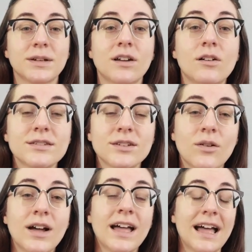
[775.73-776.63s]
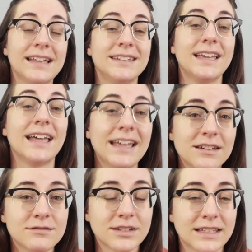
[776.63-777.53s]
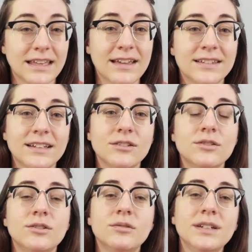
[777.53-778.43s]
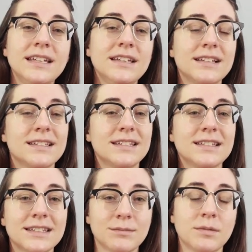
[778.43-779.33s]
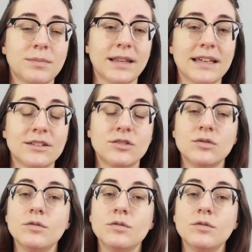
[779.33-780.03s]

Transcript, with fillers: But also at the end of a gig, then you need a system in place to